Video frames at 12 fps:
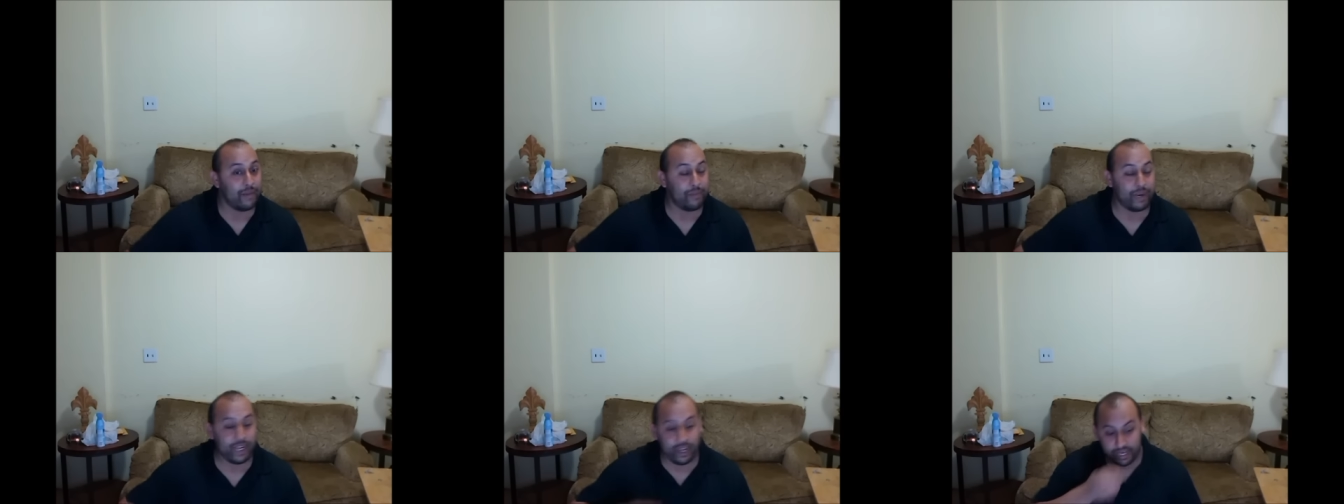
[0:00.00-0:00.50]

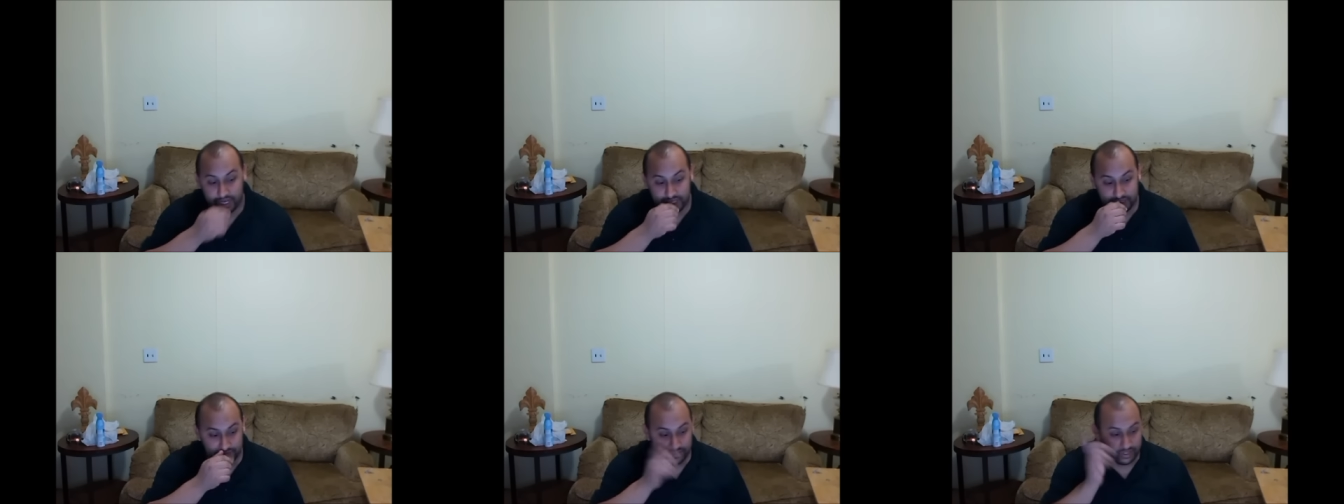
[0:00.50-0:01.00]
But now, guys,
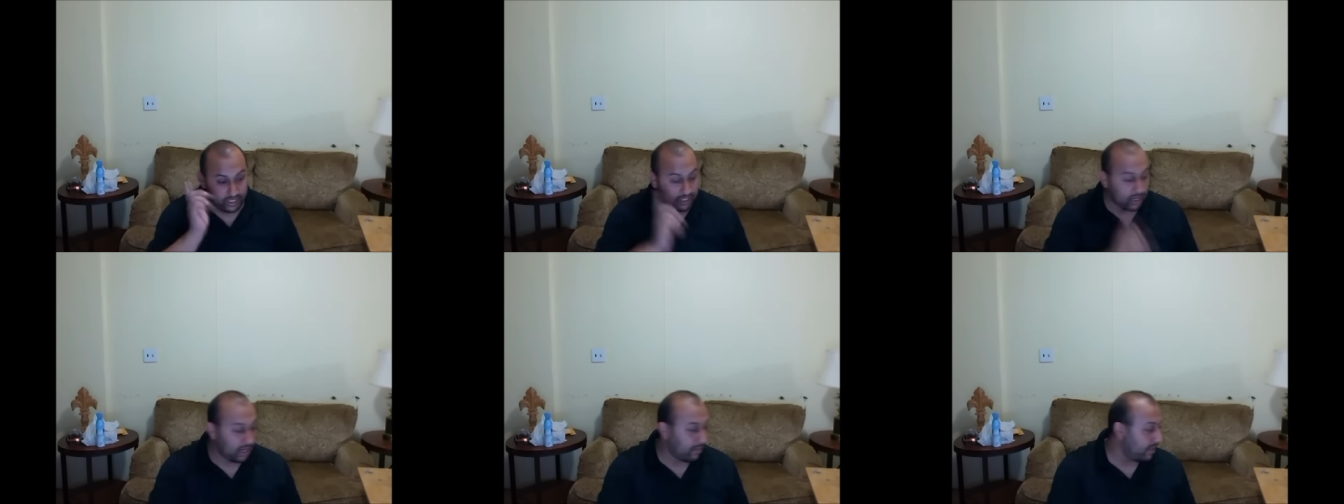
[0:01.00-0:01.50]
let's
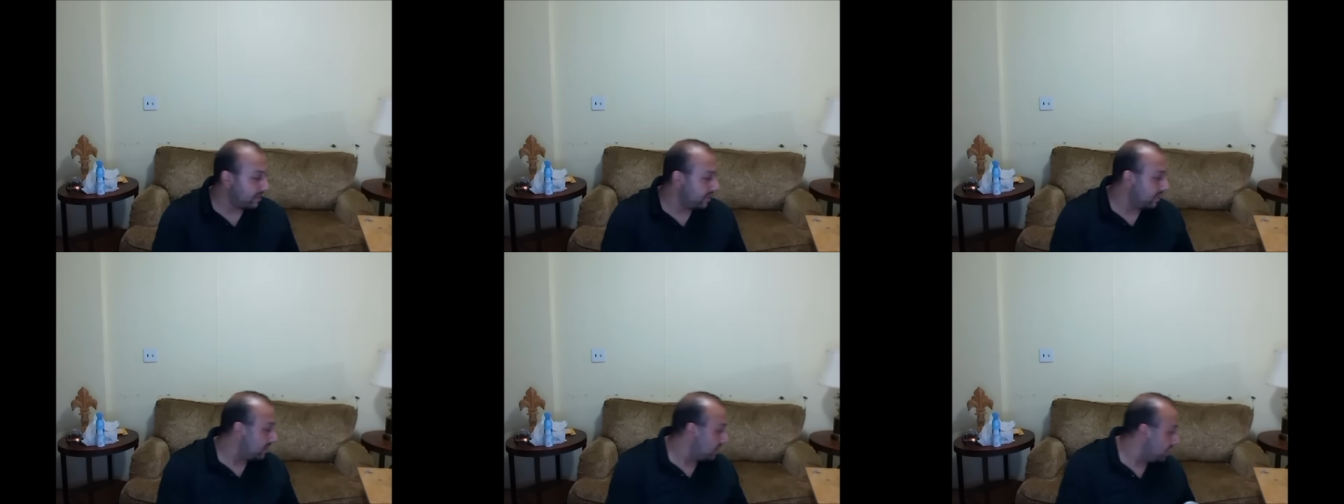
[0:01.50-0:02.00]
talk about
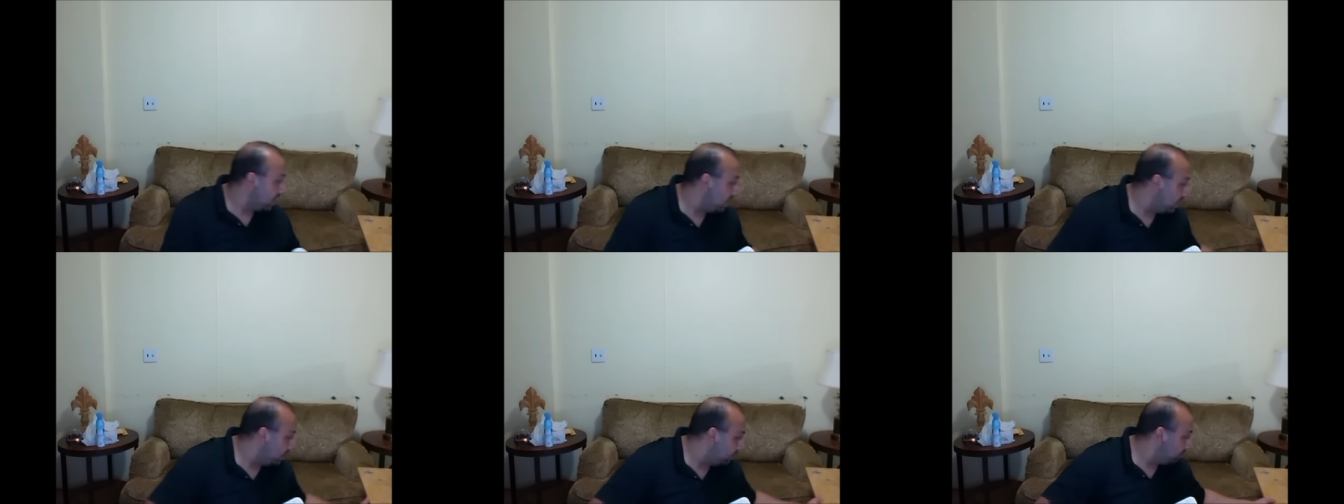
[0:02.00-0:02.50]
this.
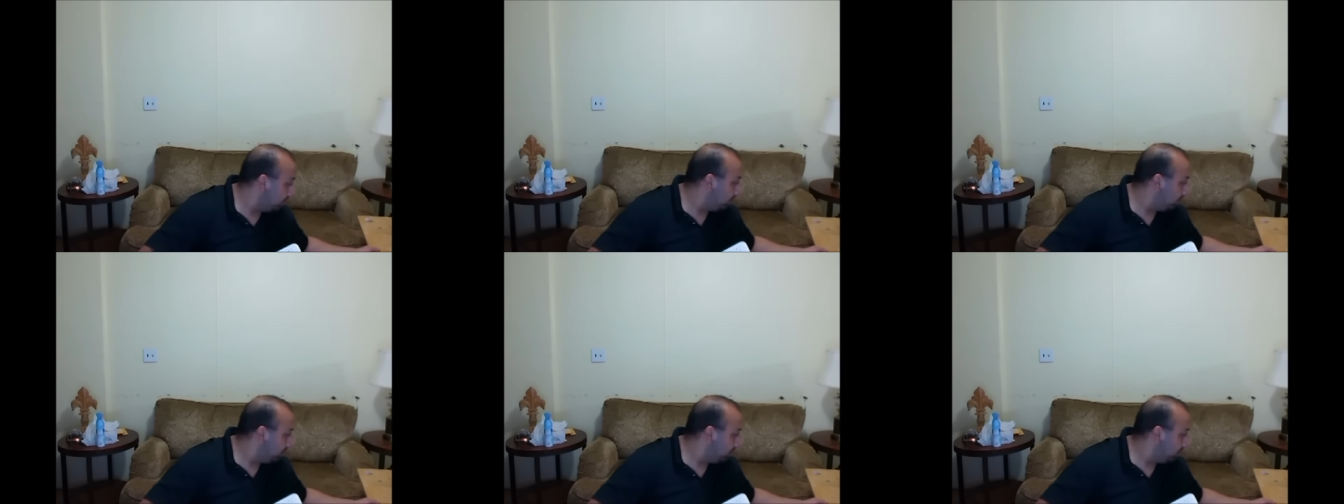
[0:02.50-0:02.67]
Um,